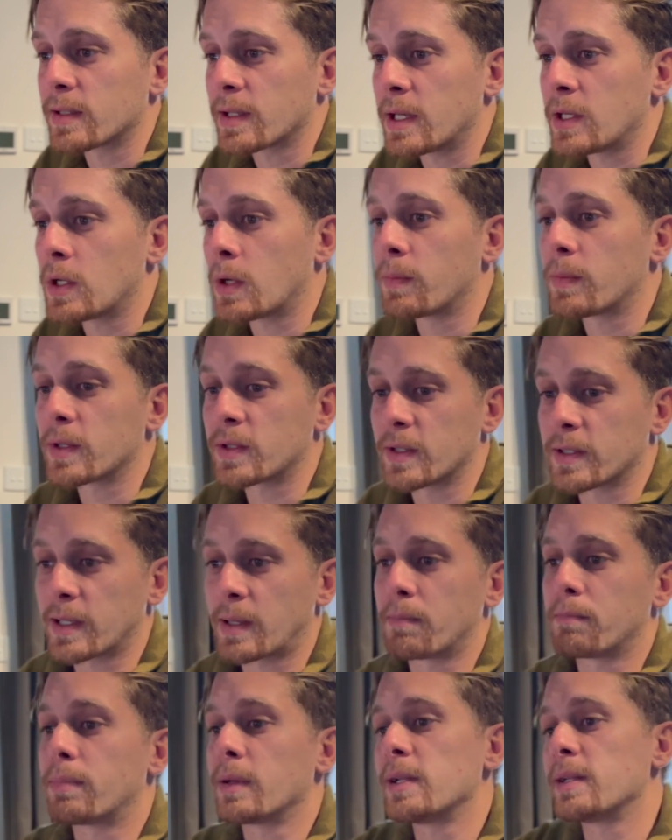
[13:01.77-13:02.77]
in your business
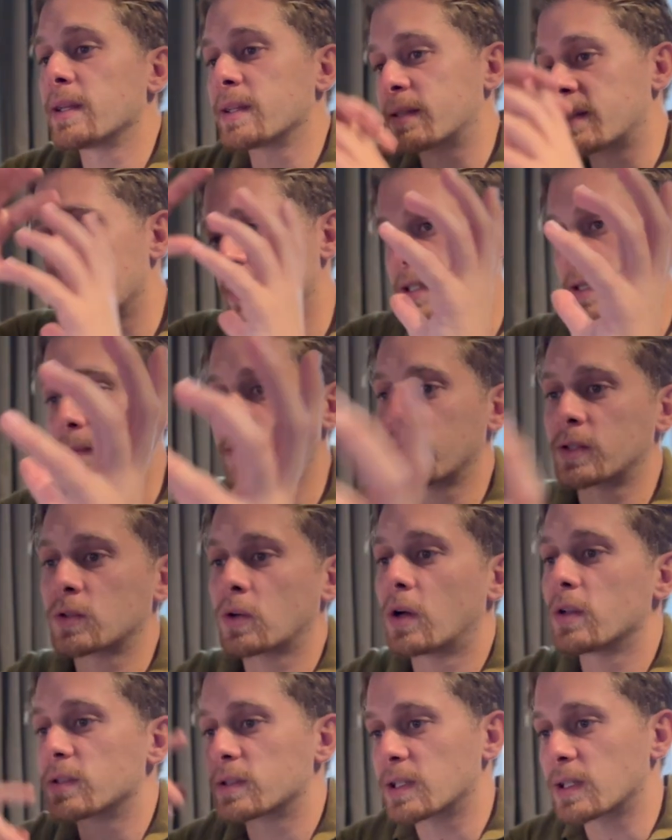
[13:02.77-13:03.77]
and build a system that's
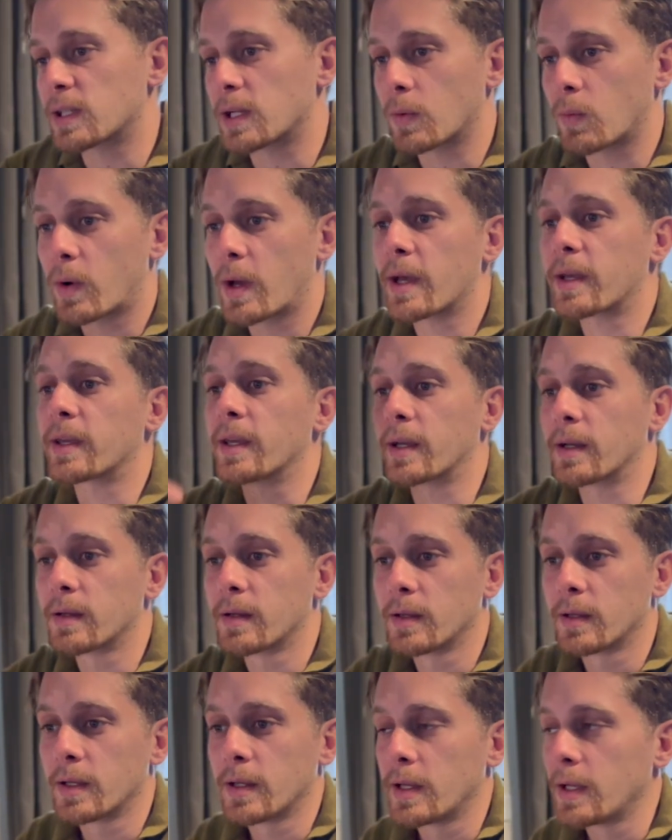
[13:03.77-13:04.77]
constantly working,
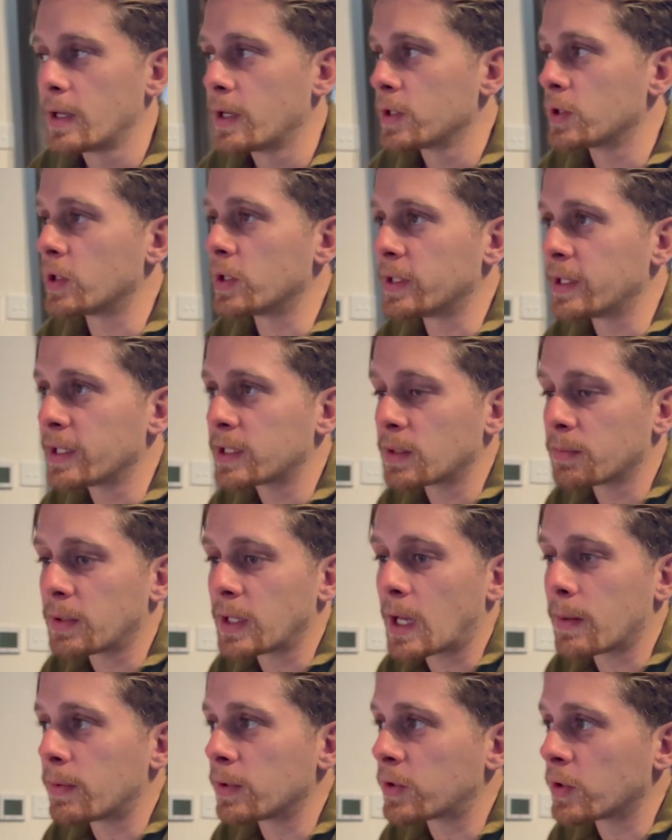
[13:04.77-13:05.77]
you need to be
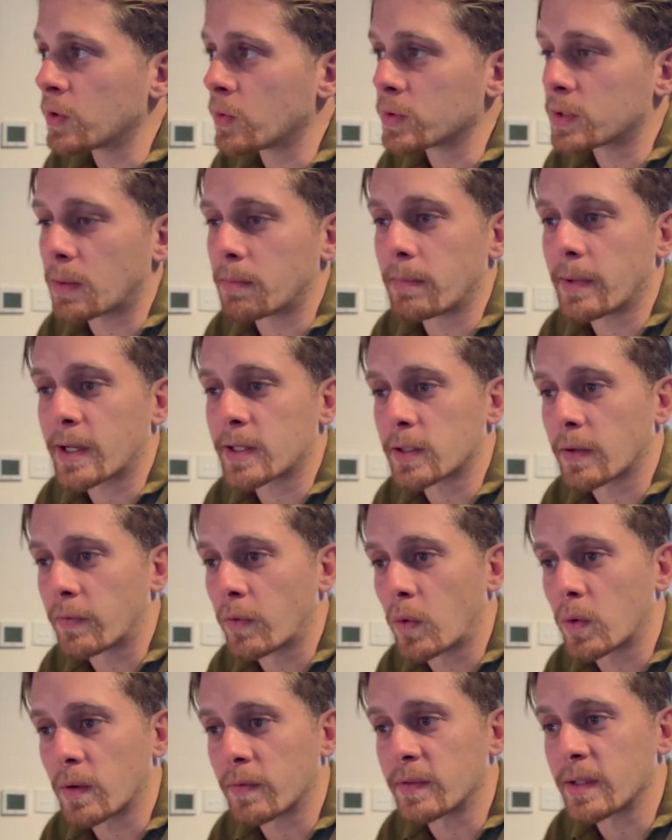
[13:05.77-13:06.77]
able to use a mix of
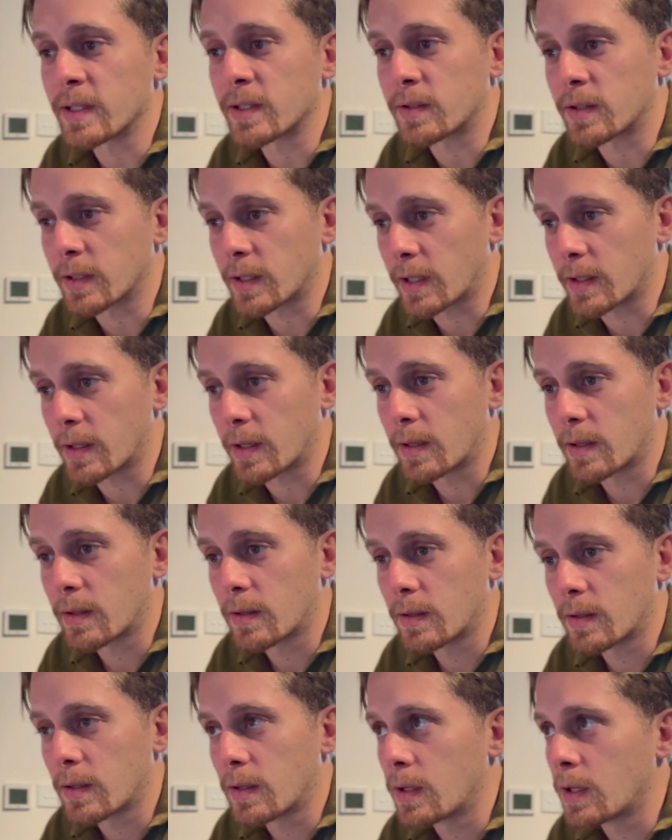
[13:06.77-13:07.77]
all of these together.
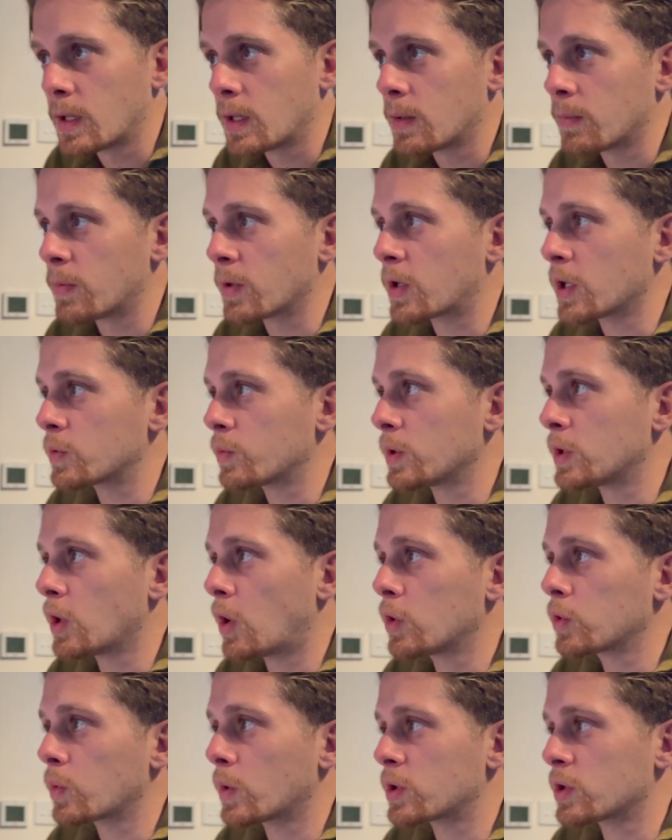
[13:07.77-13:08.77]
Because we
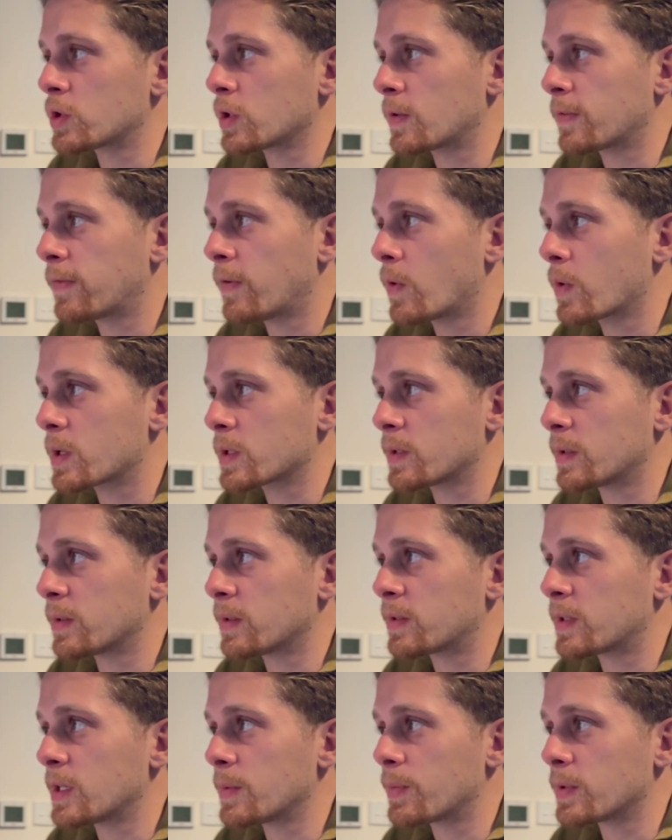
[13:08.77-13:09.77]
don't want to just focus on the
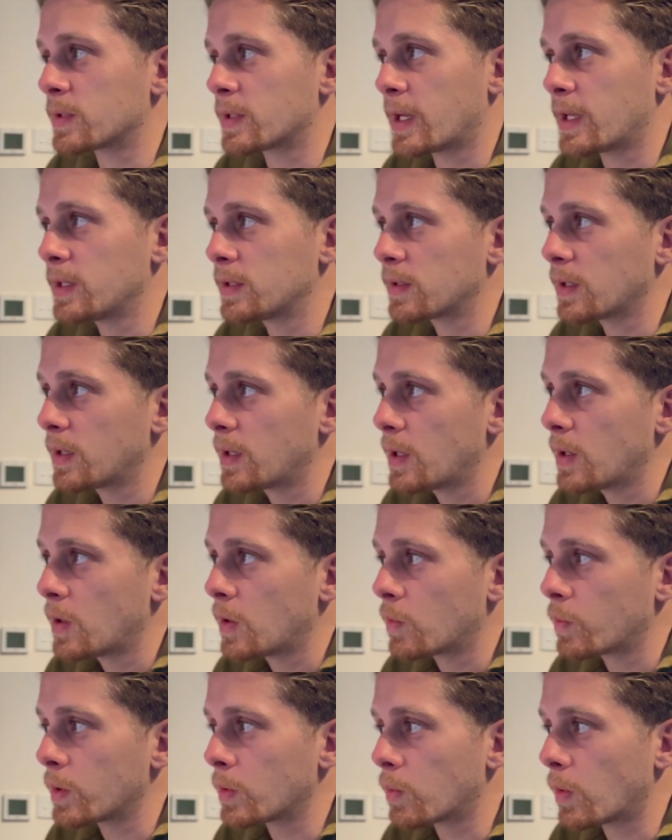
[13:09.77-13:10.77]
3%.
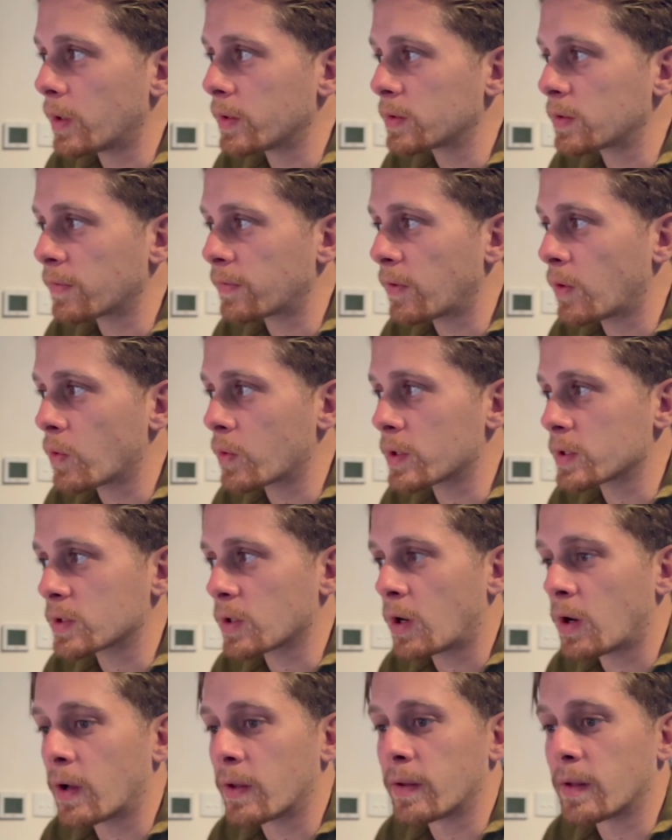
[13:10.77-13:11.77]
We want to focus
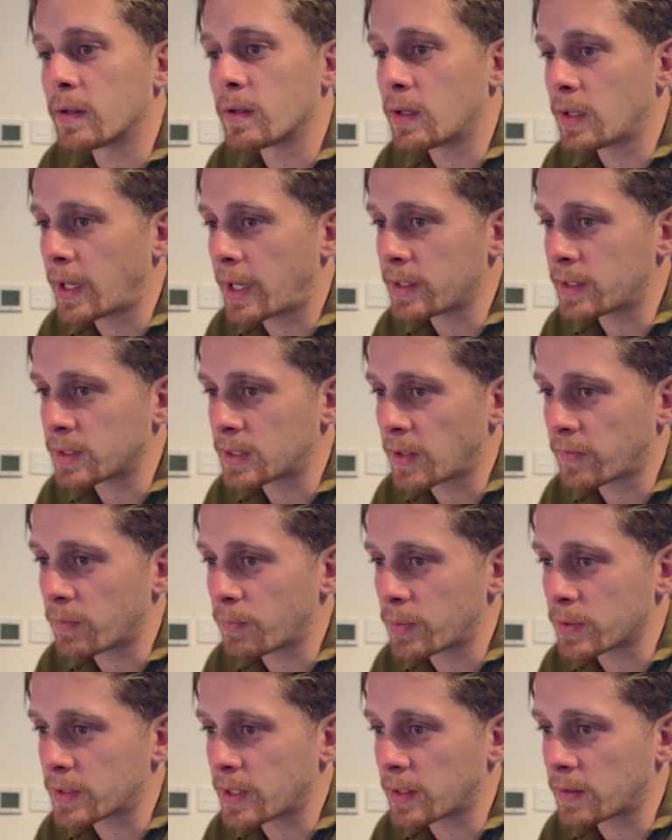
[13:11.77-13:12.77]
on the
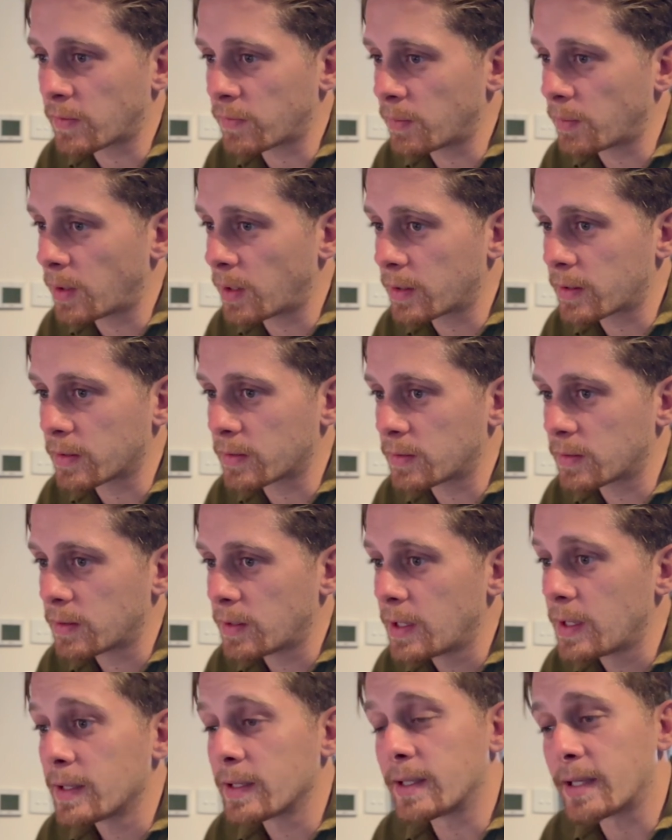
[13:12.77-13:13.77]
97% of the market.
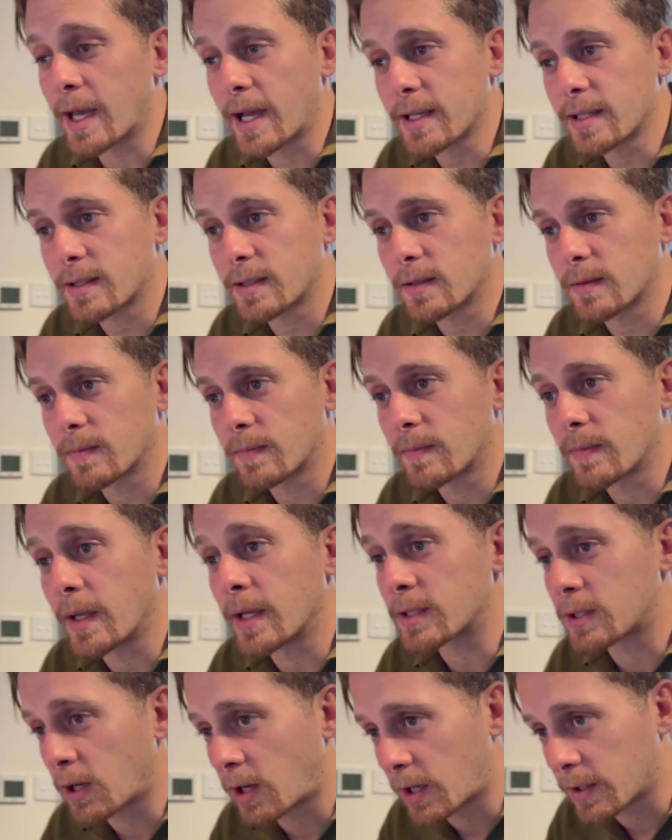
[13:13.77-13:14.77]
Yes,
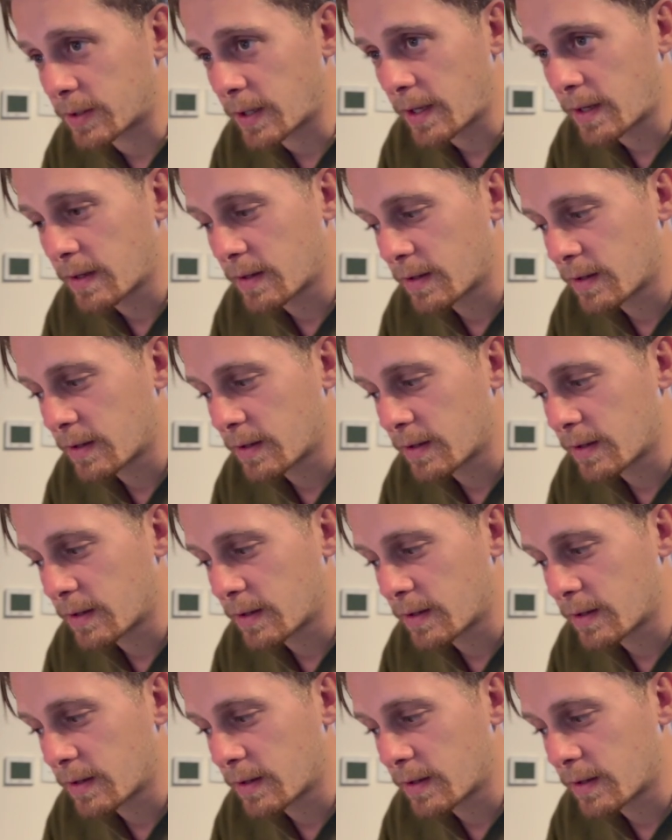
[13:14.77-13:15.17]
it's harder.